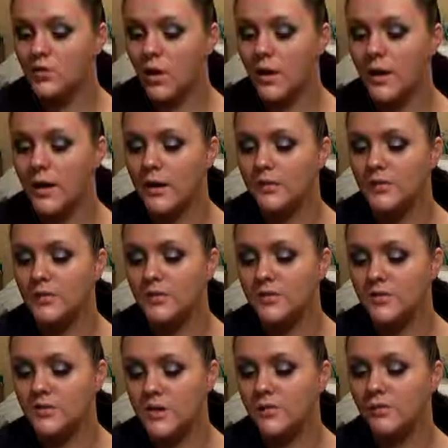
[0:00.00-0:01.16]
dry areas of
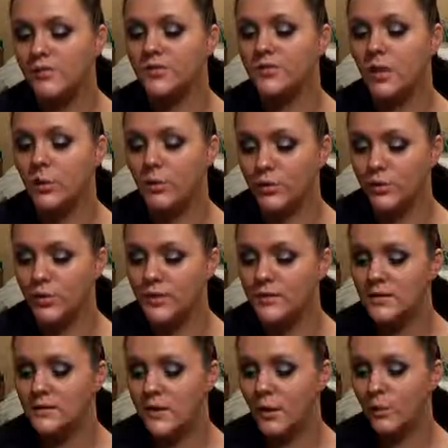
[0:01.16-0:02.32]
the skin, for example
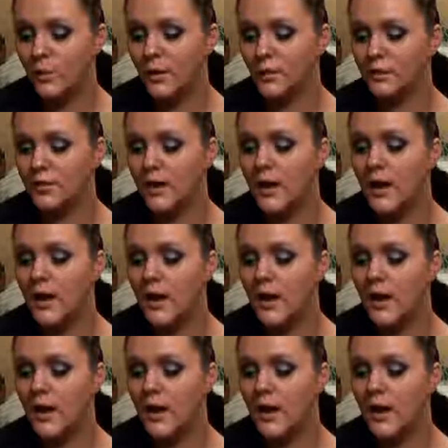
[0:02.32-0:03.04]
knees, elbows,